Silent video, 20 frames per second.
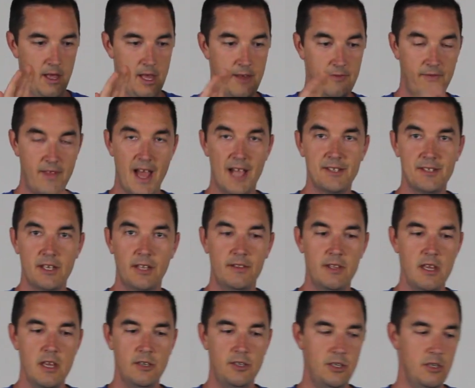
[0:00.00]
If that's not
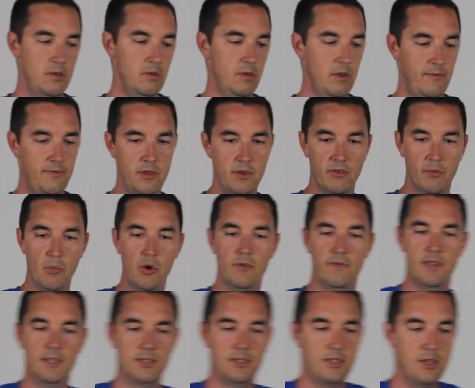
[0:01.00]
the issue, if you
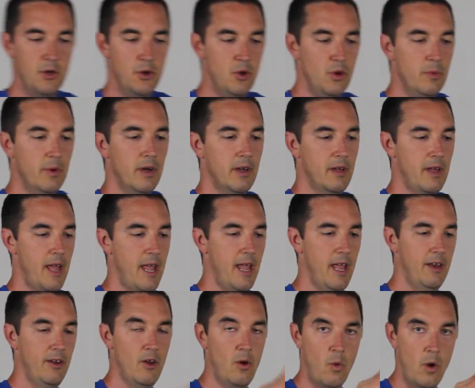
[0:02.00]
remove this tube
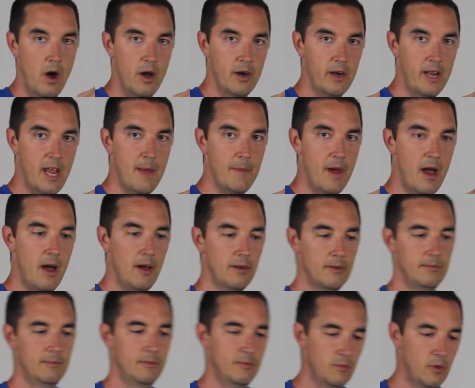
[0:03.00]
and no water came out,
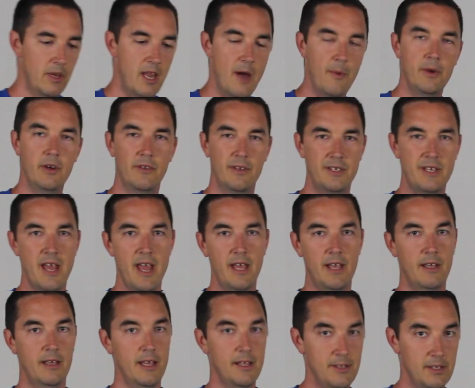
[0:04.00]
well, now we know the
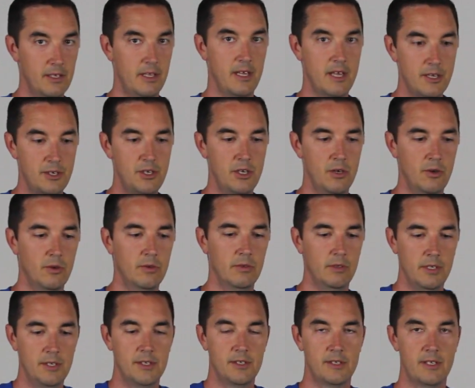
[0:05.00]
tank isn't the issue,
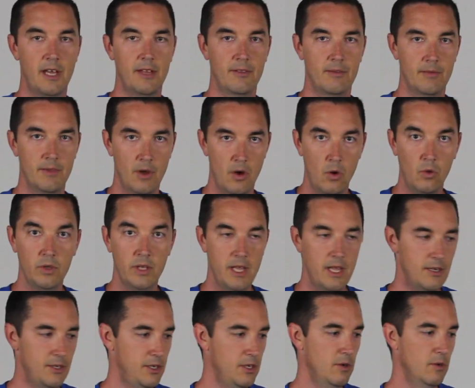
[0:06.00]
at least it's not the only
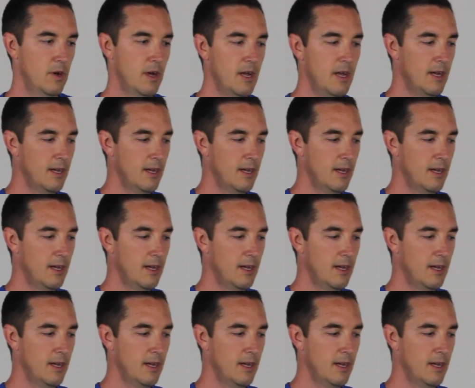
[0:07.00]
issue.